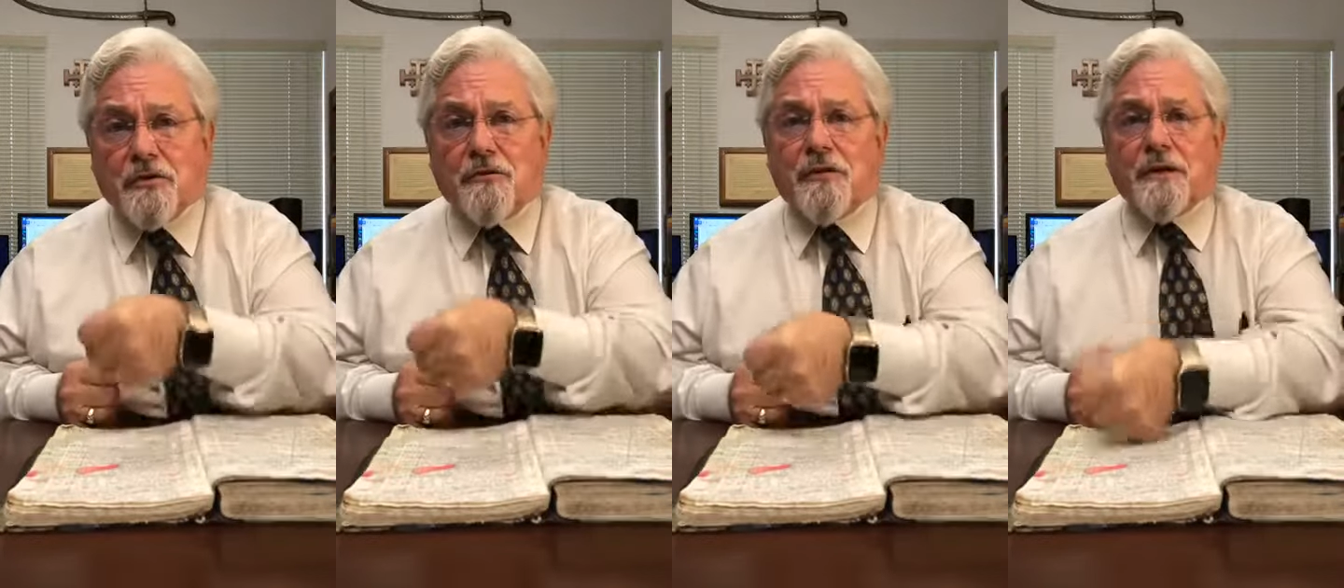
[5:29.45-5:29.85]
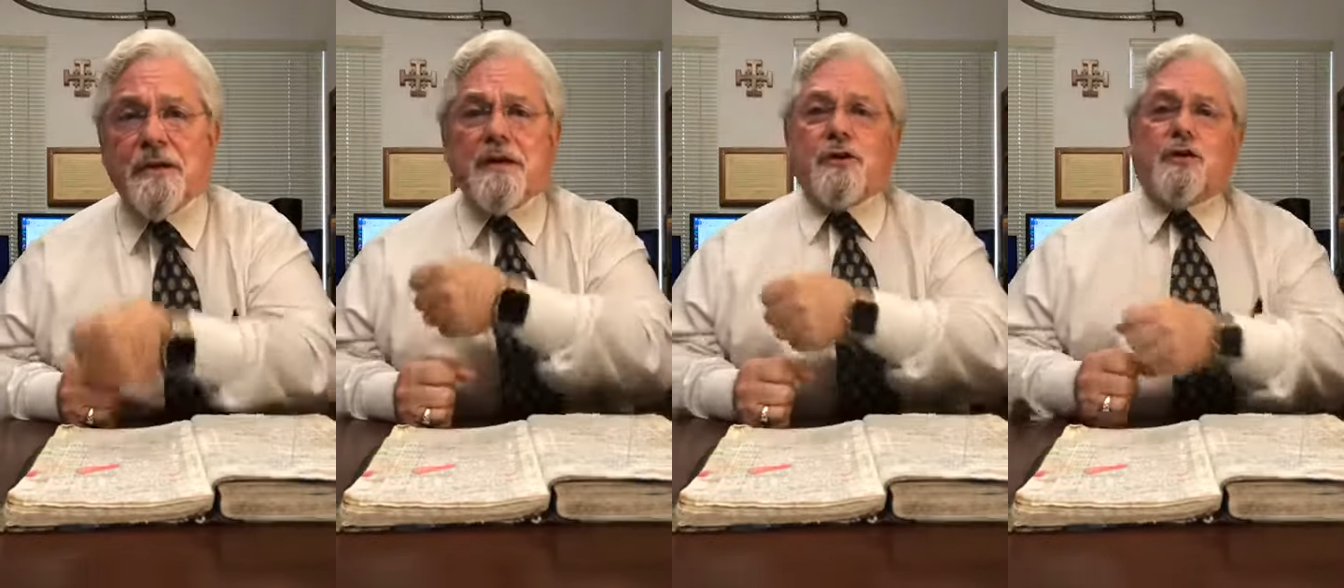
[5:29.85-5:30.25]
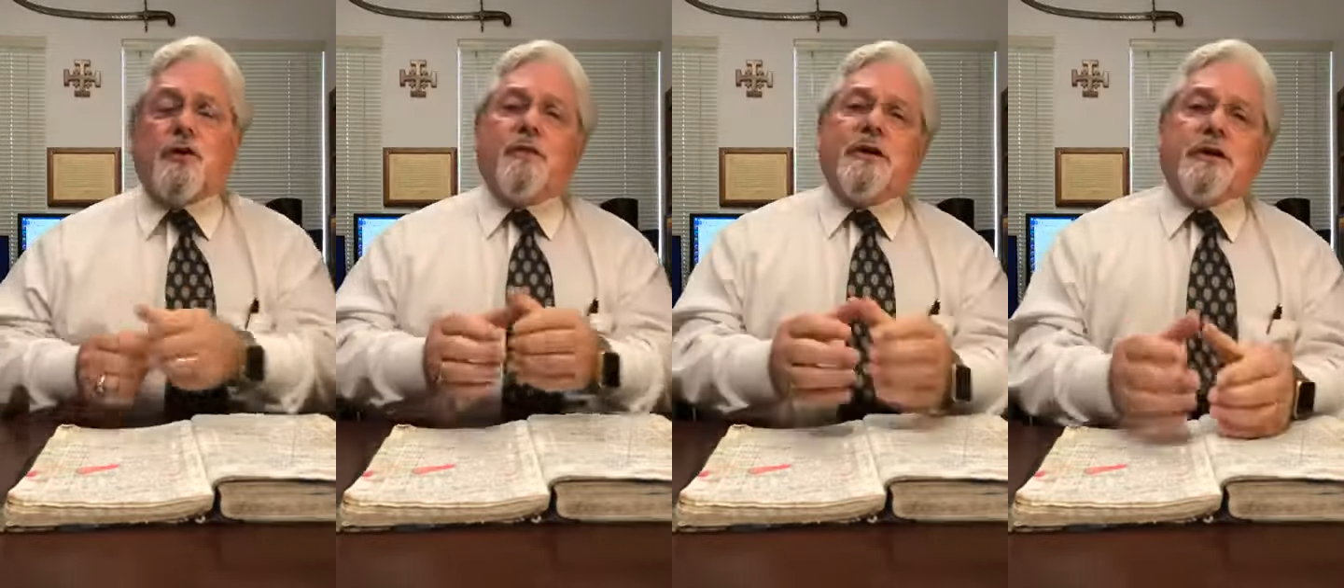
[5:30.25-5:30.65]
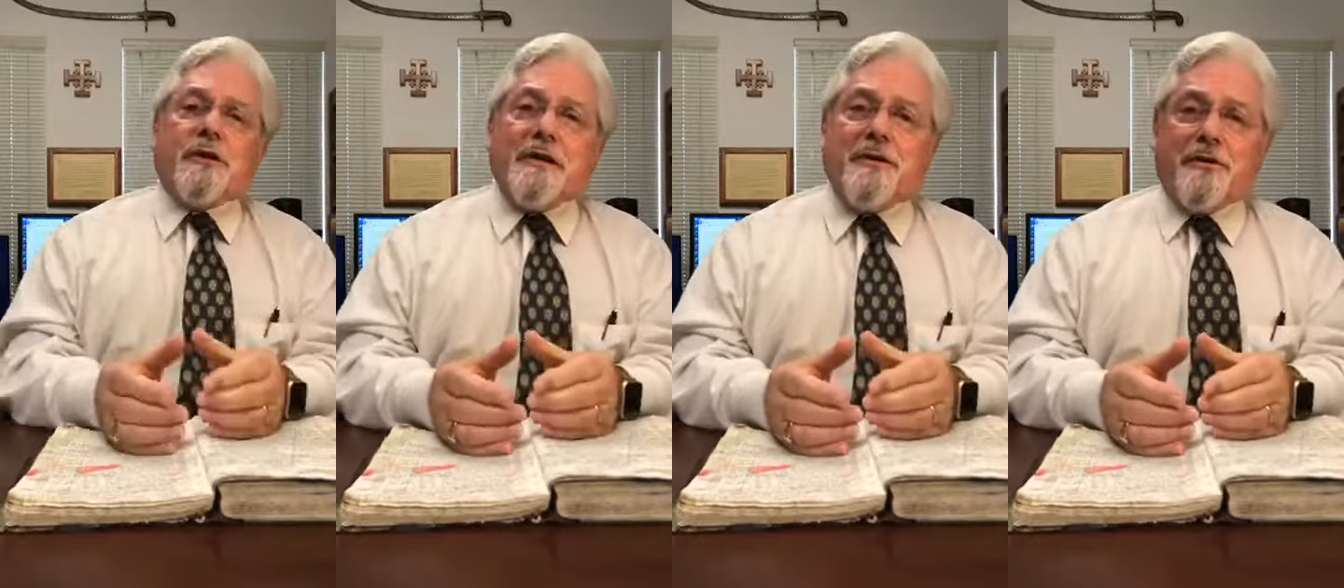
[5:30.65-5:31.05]
to the
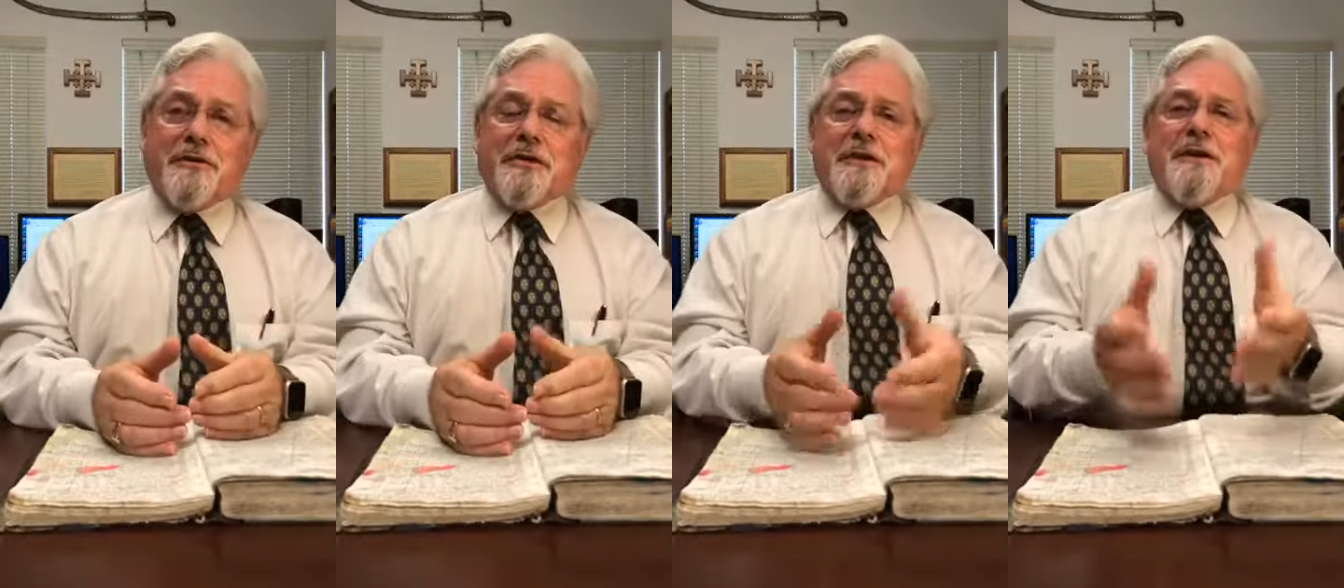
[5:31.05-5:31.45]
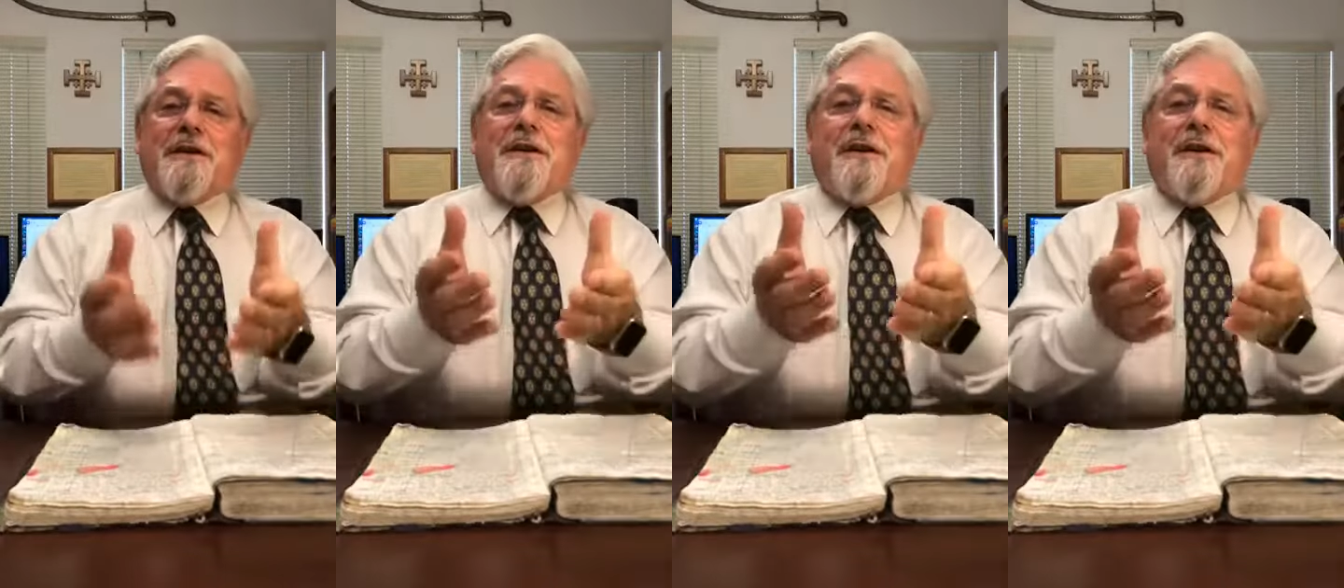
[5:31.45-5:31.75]
Jewish leaders,